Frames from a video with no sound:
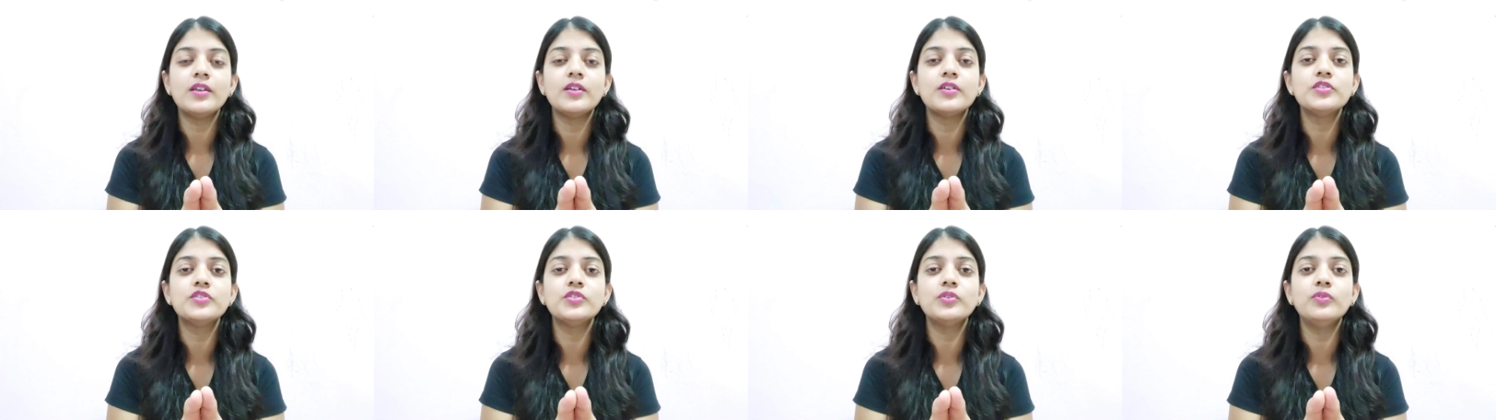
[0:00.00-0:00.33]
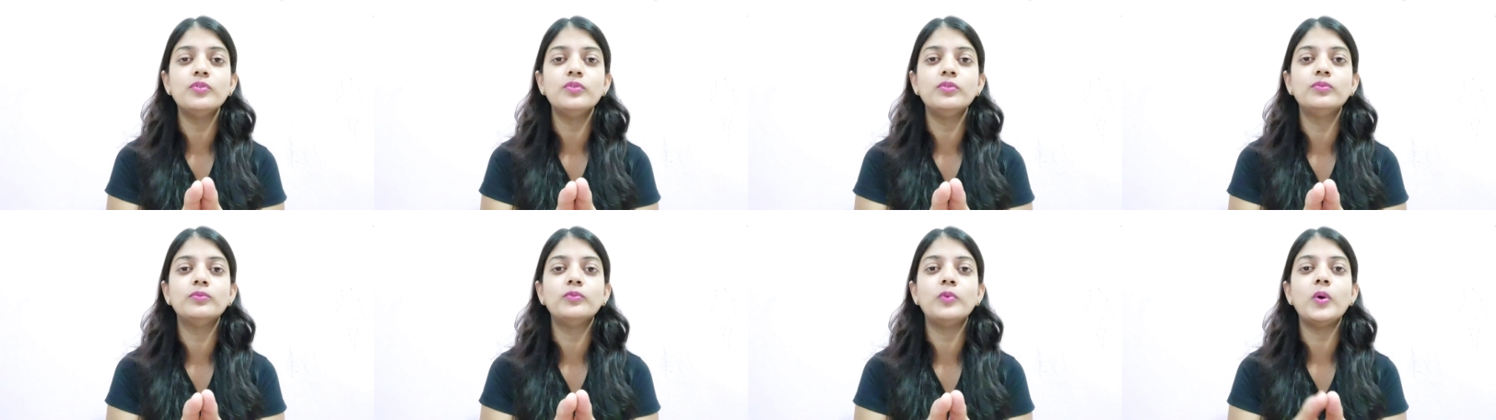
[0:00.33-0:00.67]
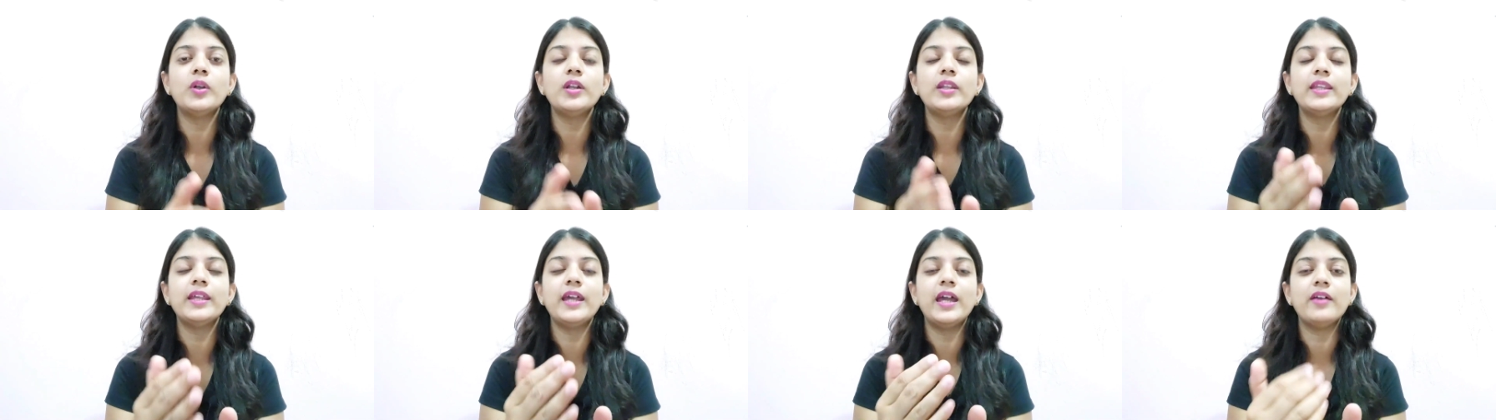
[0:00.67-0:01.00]
So
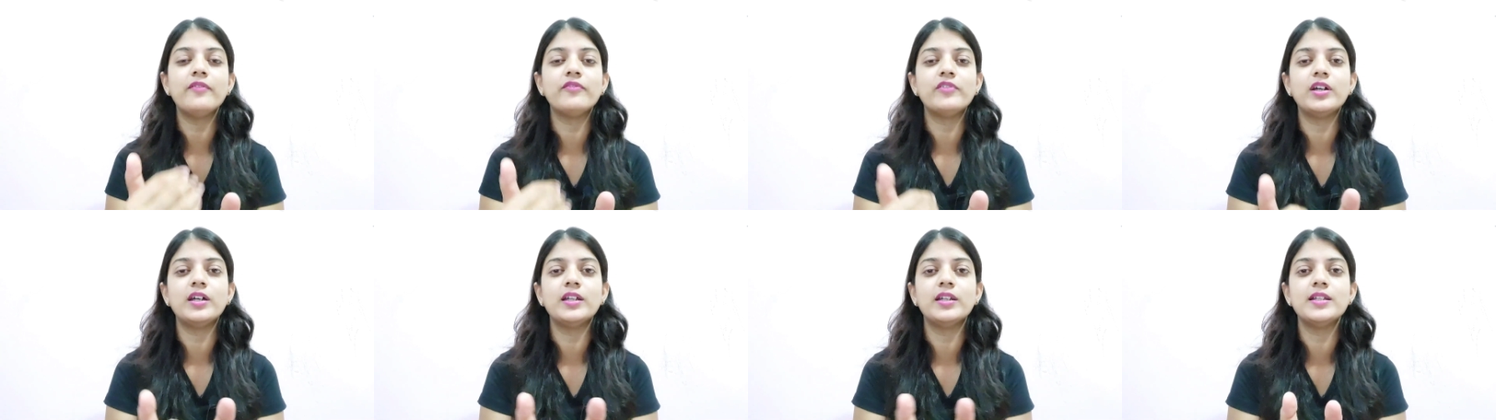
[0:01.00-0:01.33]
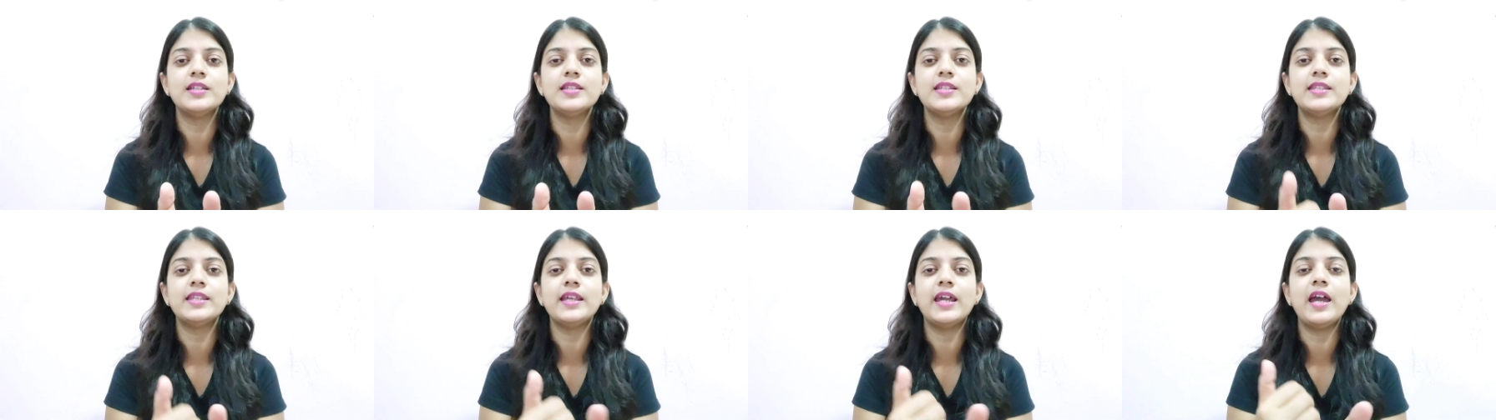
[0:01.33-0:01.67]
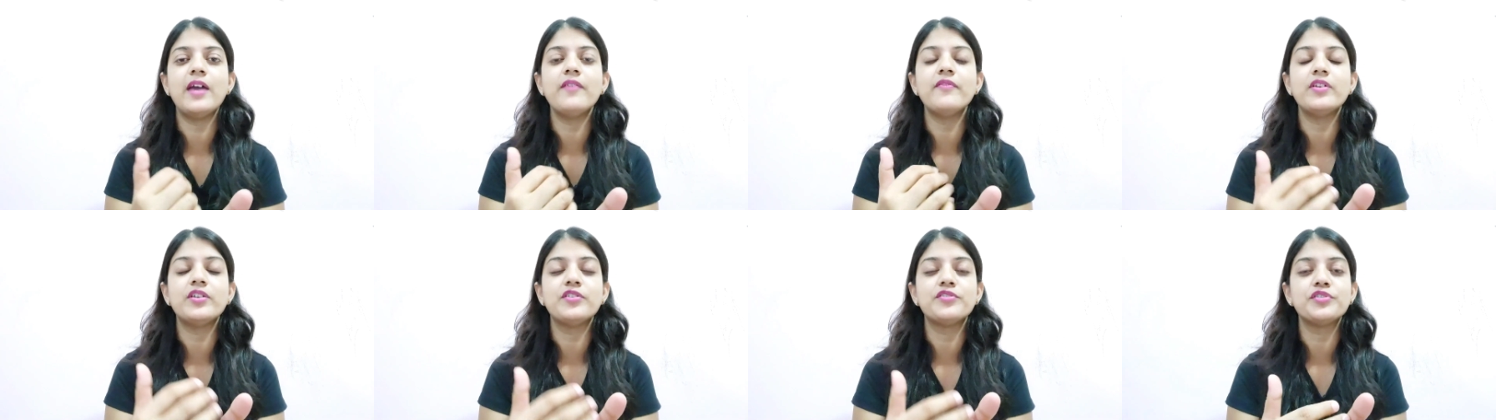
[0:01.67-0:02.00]
what they have done is they
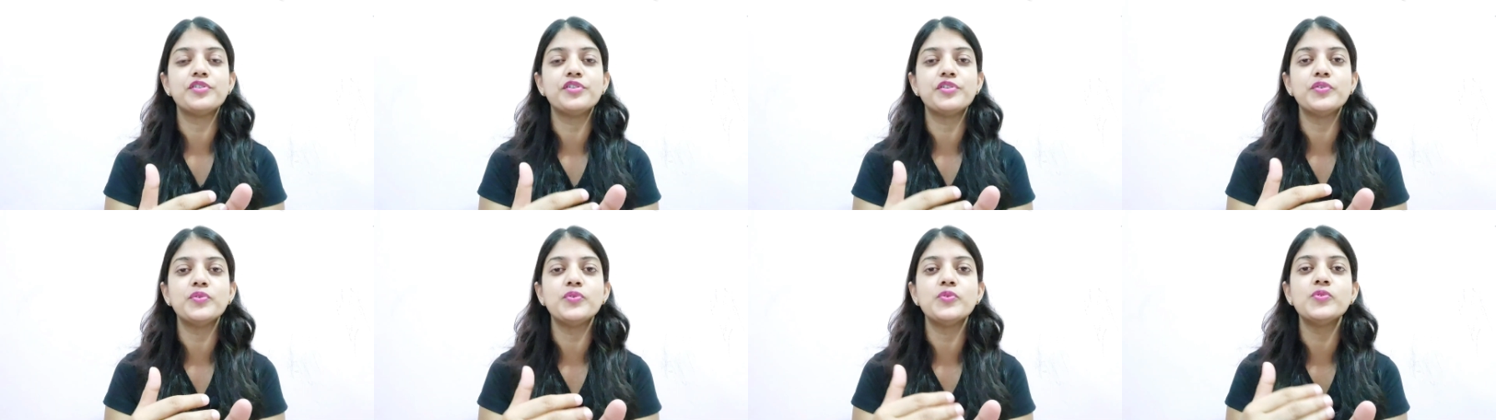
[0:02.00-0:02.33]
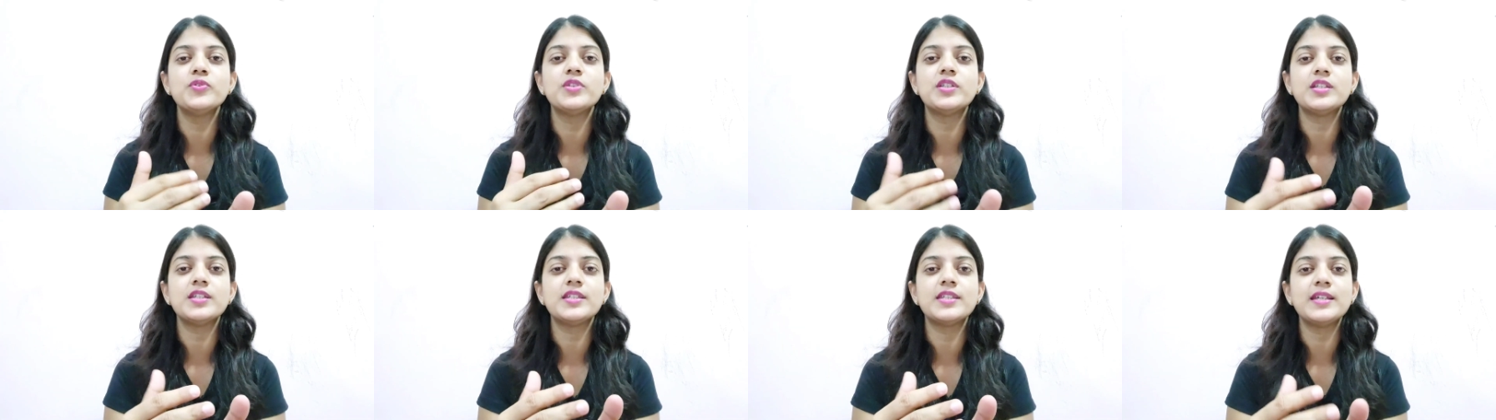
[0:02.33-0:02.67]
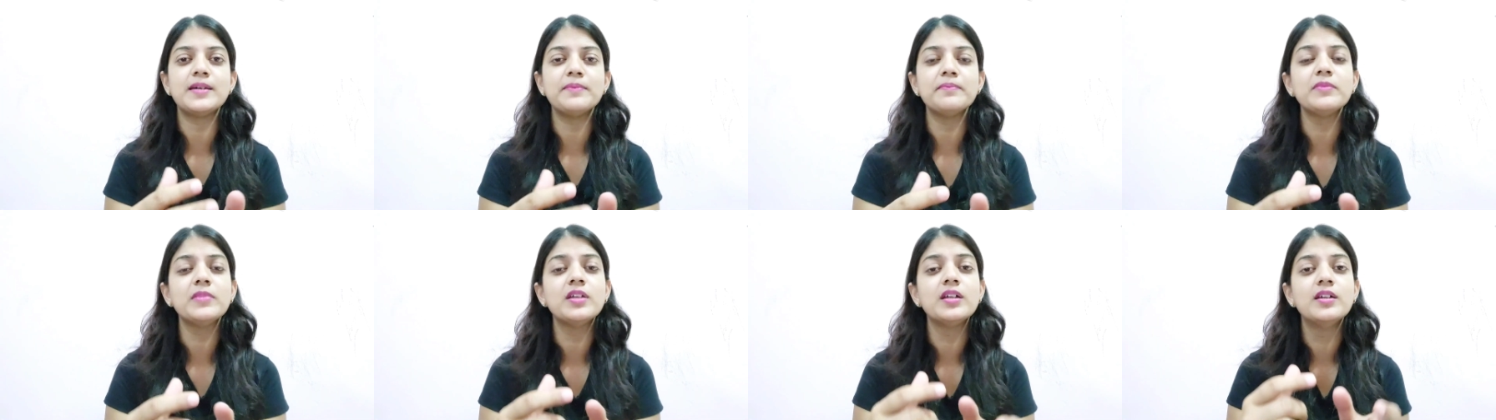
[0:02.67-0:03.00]
have introduced
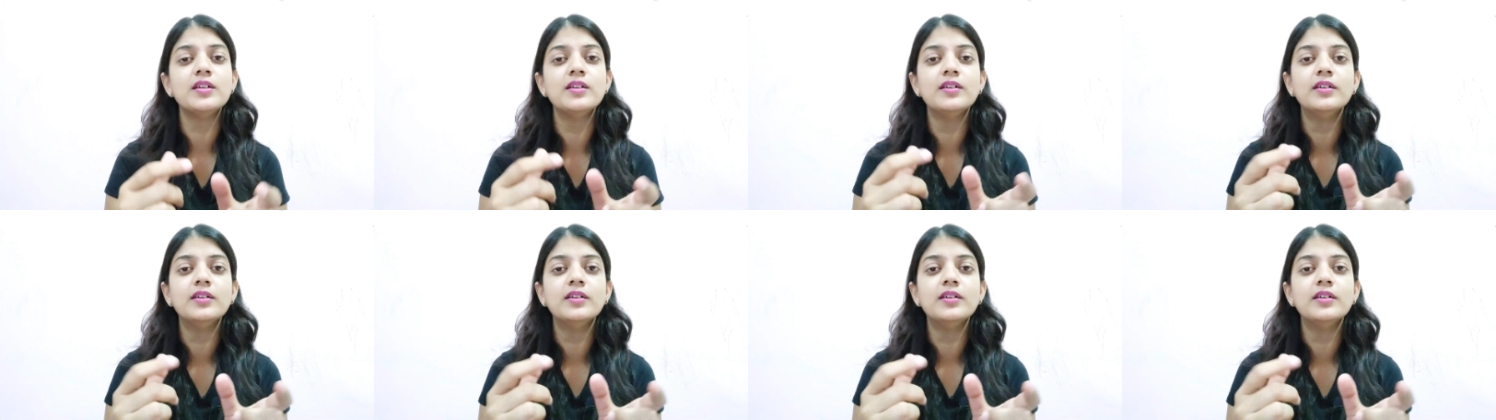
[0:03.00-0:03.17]
some